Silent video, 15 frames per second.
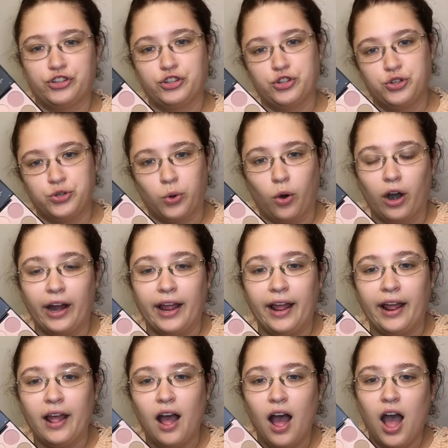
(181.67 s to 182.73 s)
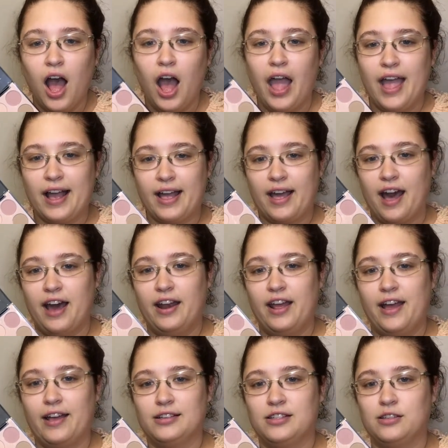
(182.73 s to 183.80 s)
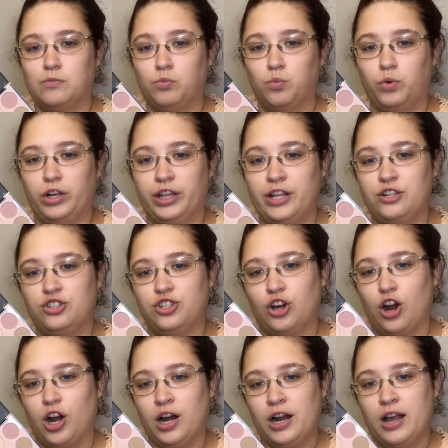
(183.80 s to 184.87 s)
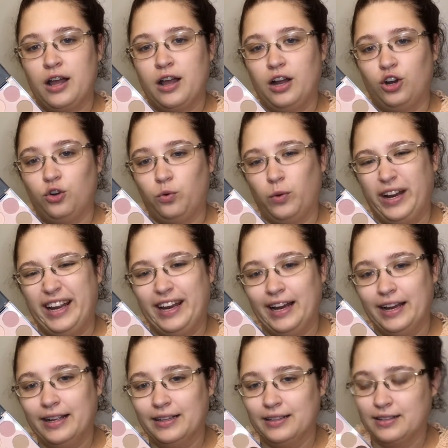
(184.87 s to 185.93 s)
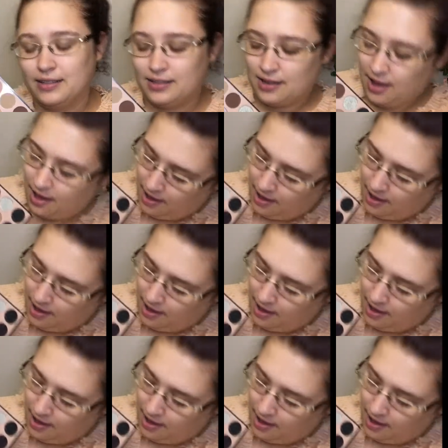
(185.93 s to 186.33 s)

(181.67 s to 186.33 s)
story. It kind of has some really dark greens